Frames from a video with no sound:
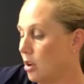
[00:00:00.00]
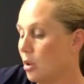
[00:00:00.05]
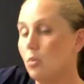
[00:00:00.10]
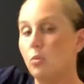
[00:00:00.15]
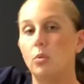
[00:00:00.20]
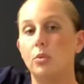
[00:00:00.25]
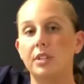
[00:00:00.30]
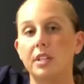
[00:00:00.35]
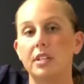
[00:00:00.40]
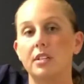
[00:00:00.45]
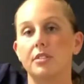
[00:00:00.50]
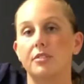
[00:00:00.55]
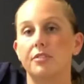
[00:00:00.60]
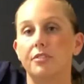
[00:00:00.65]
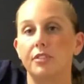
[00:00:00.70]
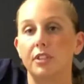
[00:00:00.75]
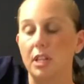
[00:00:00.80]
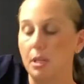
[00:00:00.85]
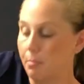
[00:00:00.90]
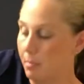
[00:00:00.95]
We'll need to
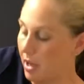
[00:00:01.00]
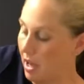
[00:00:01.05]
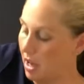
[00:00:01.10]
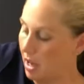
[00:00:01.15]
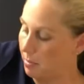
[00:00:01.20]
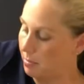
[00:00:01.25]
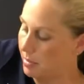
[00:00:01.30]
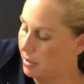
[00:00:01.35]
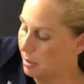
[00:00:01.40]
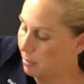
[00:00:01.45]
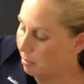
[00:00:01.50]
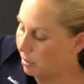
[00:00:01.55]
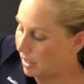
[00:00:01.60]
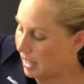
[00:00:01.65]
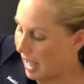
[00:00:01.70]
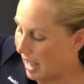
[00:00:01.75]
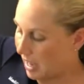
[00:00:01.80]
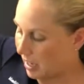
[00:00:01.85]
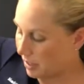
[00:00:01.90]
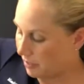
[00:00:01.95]
flip up the
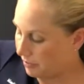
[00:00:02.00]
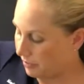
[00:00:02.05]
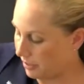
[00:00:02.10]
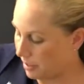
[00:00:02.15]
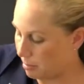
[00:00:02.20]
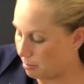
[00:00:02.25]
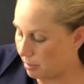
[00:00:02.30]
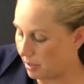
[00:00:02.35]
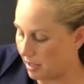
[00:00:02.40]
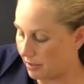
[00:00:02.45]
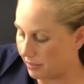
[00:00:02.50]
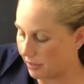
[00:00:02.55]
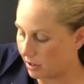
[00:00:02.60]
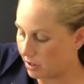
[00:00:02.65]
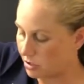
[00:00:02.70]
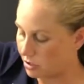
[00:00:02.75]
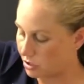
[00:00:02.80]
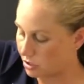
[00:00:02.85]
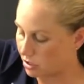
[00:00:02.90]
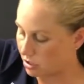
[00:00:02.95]
black flip
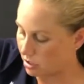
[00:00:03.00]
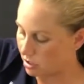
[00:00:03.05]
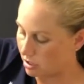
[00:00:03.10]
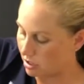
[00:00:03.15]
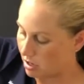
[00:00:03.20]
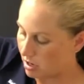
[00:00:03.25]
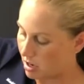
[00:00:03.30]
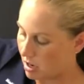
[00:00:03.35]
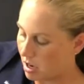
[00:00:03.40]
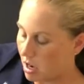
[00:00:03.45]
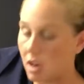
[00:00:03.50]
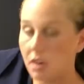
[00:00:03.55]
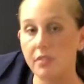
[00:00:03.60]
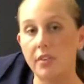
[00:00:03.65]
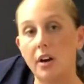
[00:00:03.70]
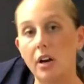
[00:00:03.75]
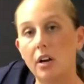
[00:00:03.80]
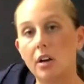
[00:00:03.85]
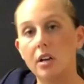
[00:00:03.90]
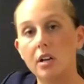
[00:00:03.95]
levers of
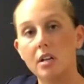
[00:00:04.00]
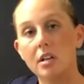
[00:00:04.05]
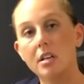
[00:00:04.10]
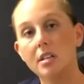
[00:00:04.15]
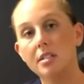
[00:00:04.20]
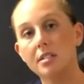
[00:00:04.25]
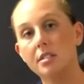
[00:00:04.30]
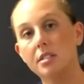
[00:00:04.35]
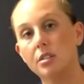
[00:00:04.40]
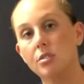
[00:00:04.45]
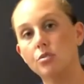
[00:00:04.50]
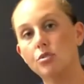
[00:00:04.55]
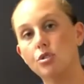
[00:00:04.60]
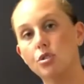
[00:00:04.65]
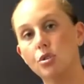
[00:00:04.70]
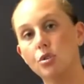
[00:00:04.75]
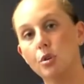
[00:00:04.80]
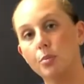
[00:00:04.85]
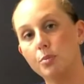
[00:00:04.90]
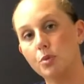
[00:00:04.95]
our
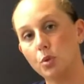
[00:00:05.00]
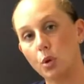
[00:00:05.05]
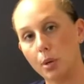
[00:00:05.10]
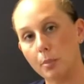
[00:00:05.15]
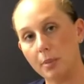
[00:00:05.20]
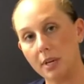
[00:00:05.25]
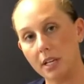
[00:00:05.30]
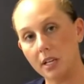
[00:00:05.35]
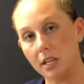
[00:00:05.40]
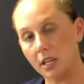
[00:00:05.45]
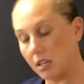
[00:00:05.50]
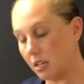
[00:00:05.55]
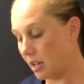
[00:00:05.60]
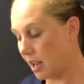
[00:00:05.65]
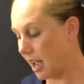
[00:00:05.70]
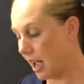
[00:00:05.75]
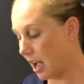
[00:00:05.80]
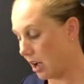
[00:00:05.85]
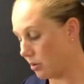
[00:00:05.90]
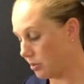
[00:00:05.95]
CO2 absorbent
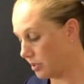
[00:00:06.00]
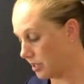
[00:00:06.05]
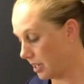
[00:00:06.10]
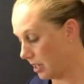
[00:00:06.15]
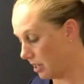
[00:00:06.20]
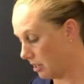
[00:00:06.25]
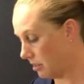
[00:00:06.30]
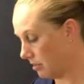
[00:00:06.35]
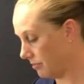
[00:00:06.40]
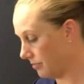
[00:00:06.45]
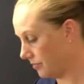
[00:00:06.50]
housing.